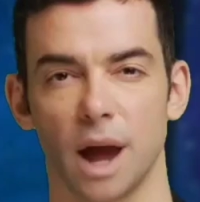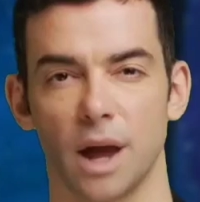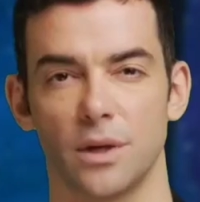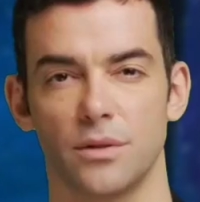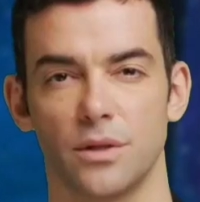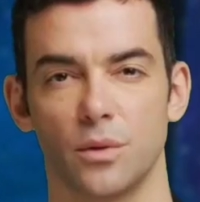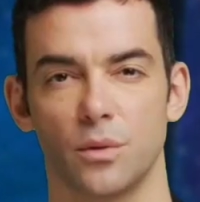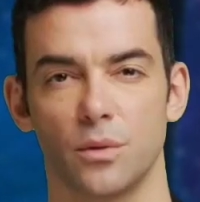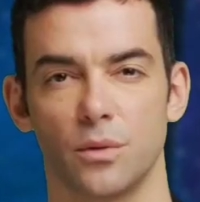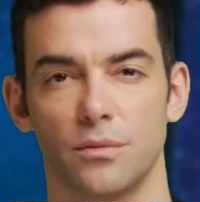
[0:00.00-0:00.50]

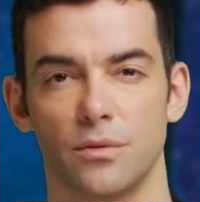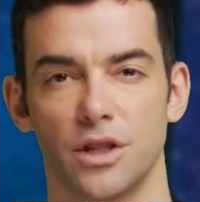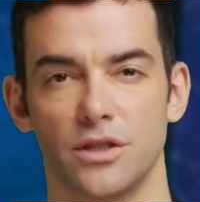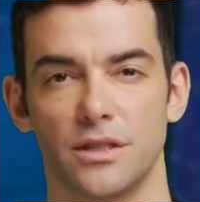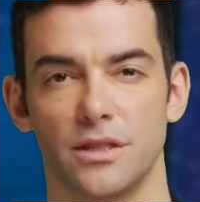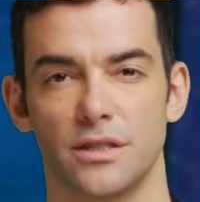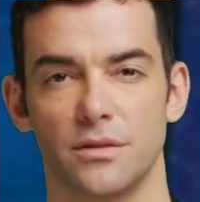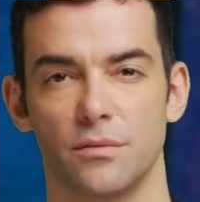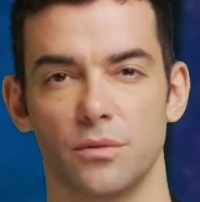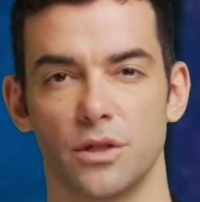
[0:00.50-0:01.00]
Our
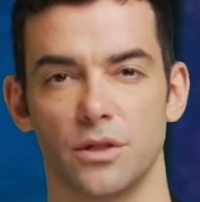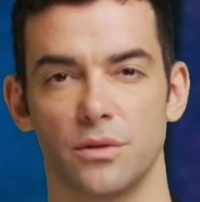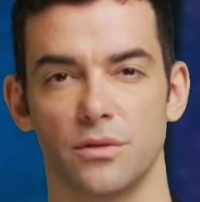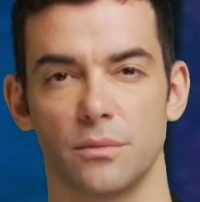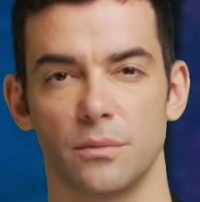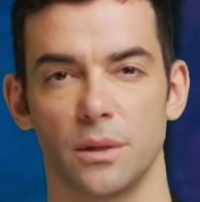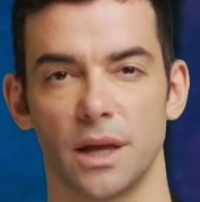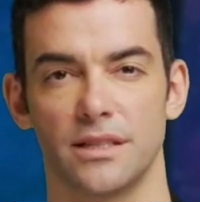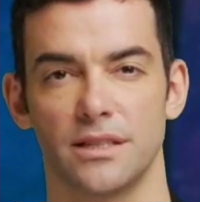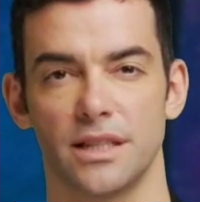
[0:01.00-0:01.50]
universe is full
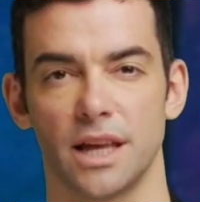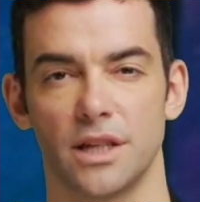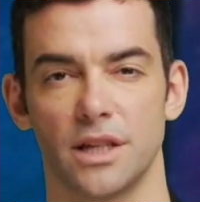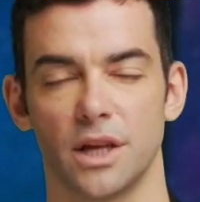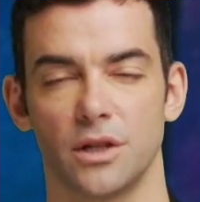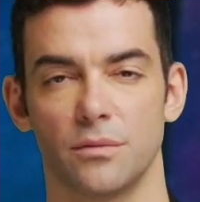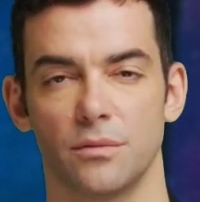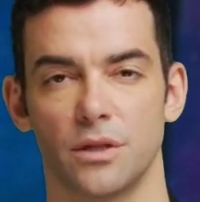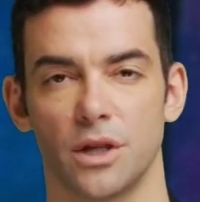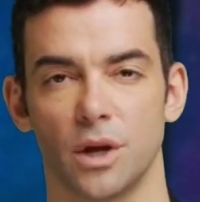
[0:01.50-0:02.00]
of
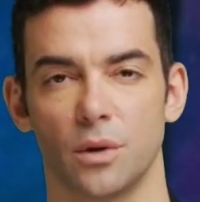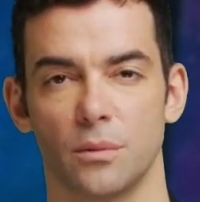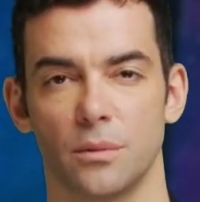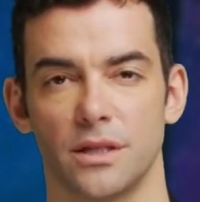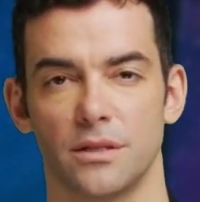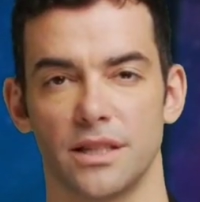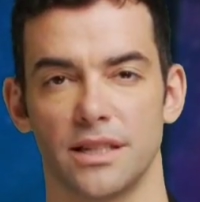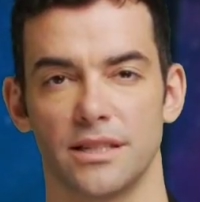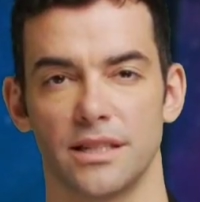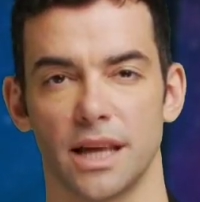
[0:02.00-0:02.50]
spectacular
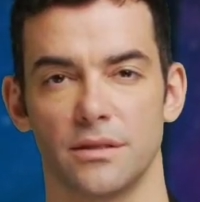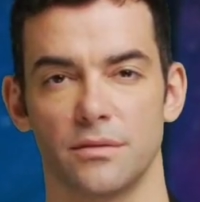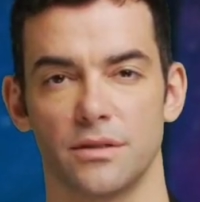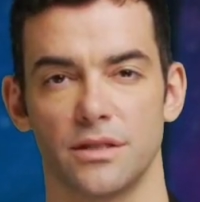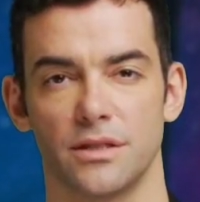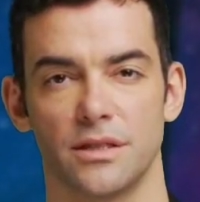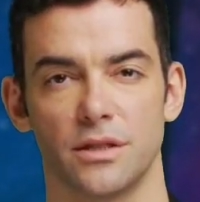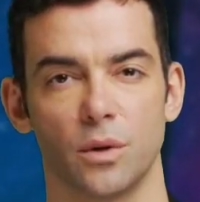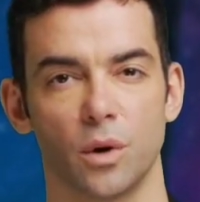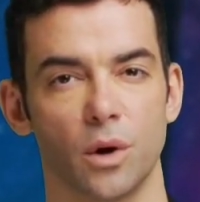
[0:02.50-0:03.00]
phenomena that
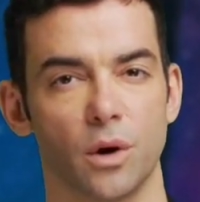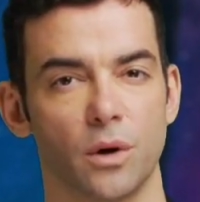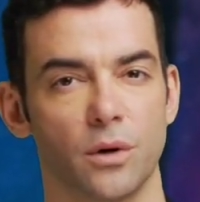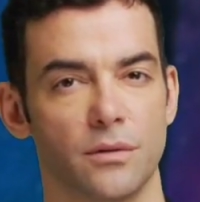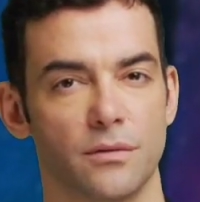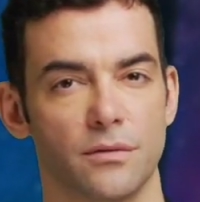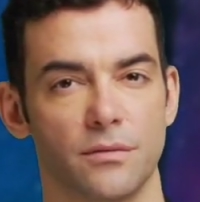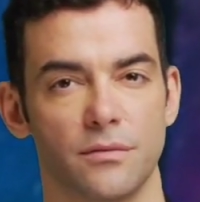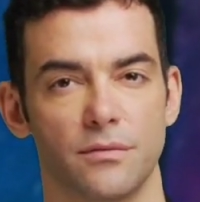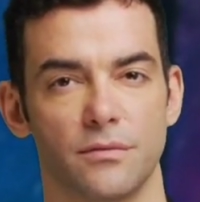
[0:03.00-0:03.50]
leave us in
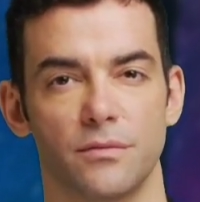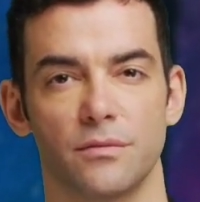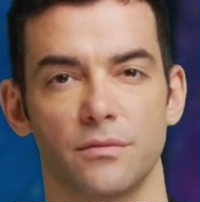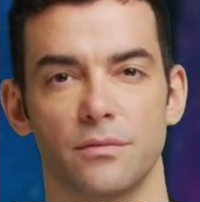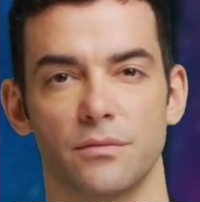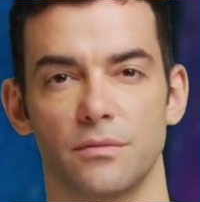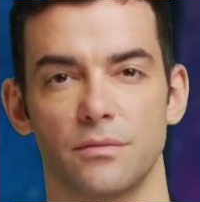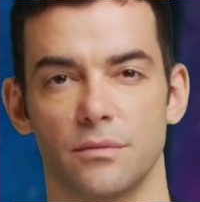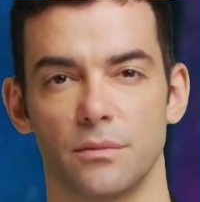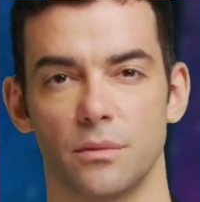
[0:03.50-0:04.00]
awe.
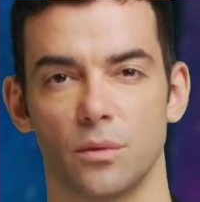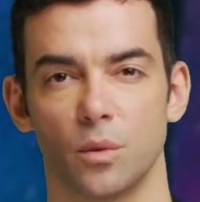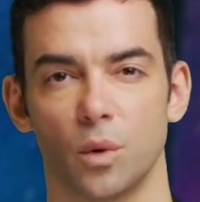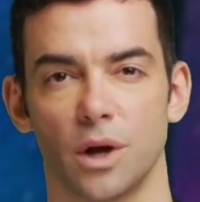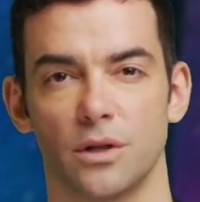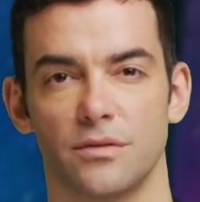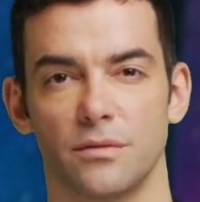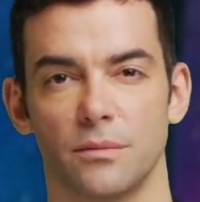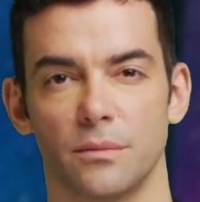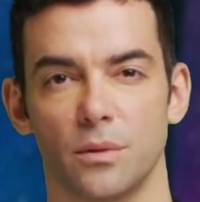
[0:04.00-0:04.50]

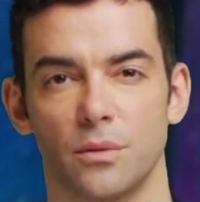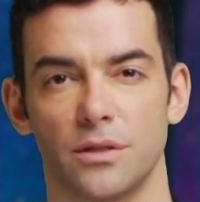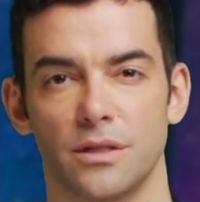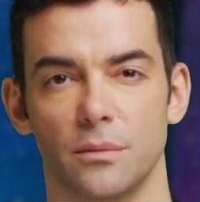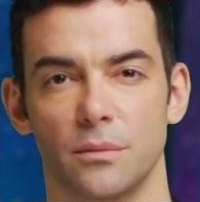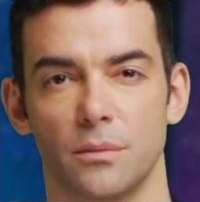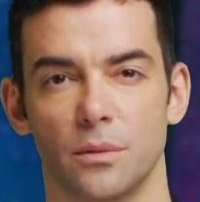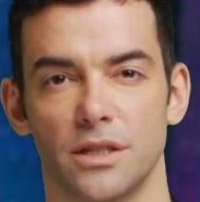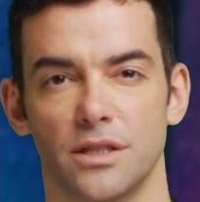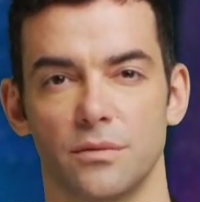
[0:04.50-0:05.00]
One of the
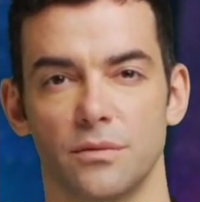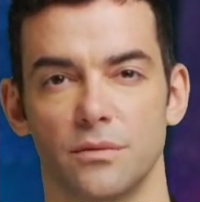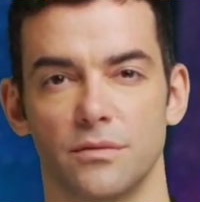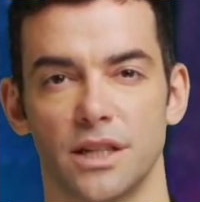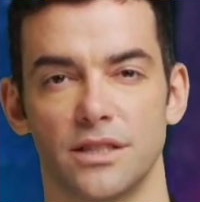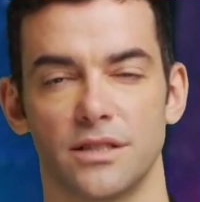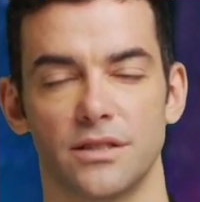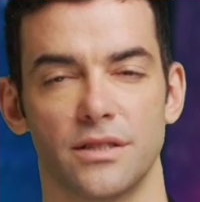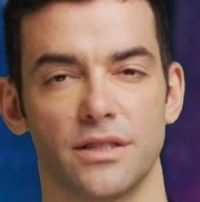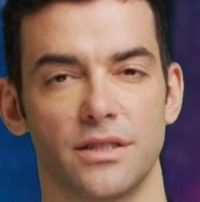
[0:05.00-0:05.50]
most impressive
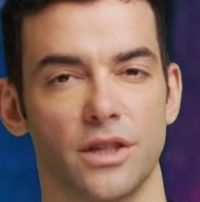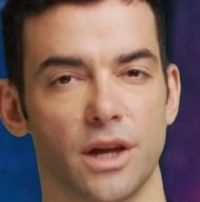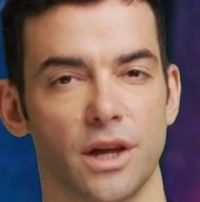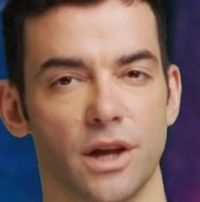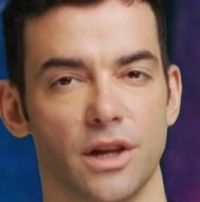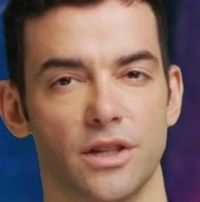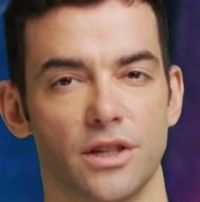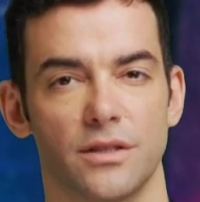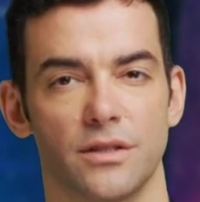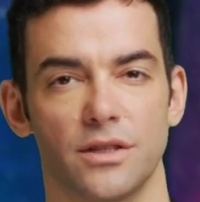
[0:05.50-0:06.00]
events that
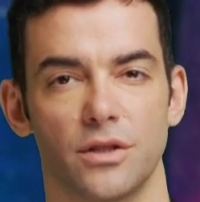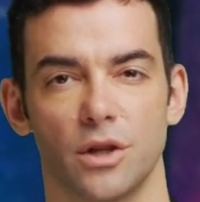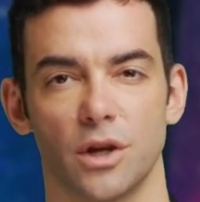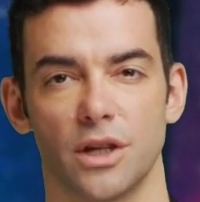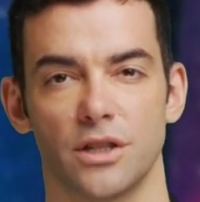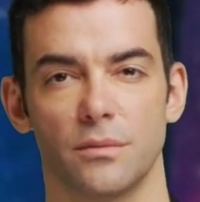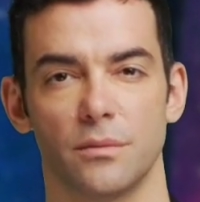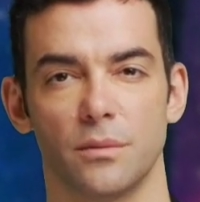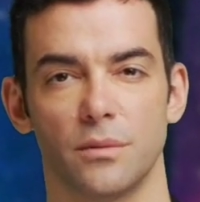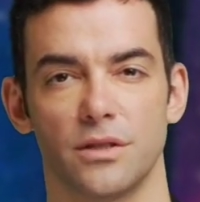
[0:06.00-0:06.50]
occurs in the
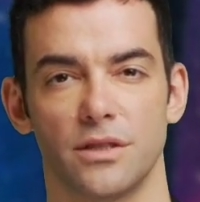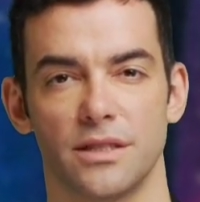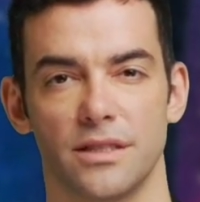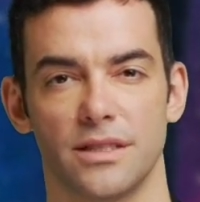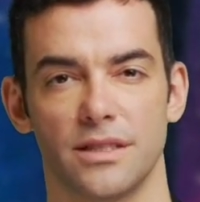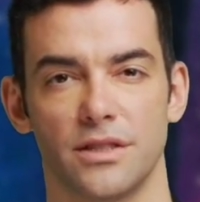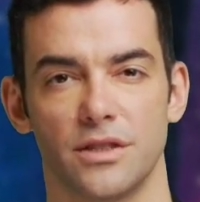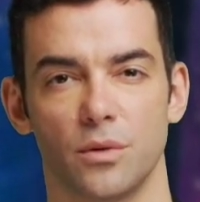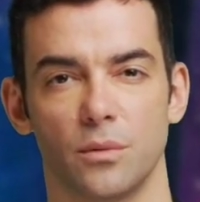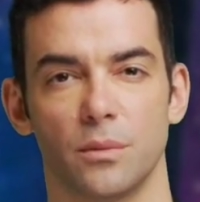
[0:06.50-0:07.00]
cosmos
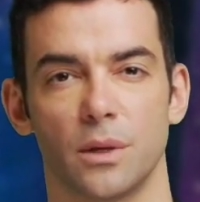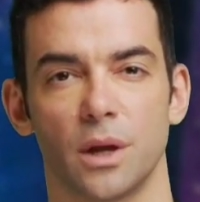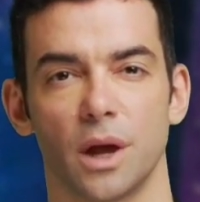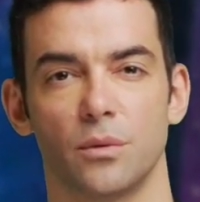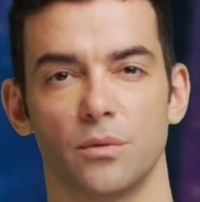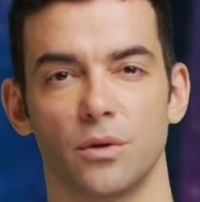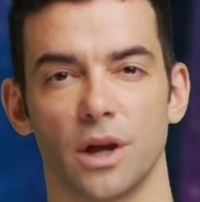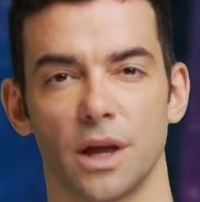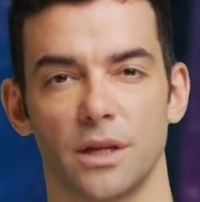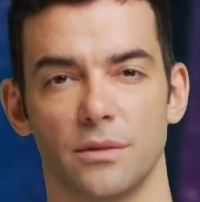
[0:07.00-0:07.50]
is the
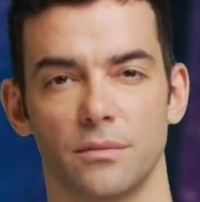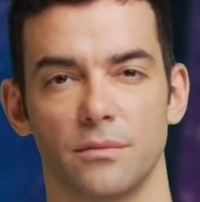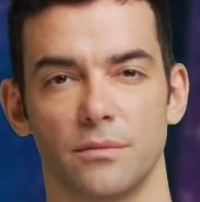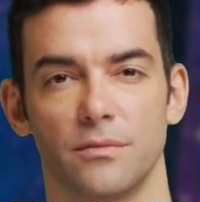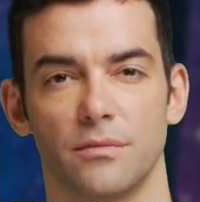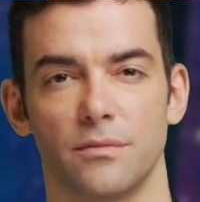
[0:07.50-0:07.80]
supernova.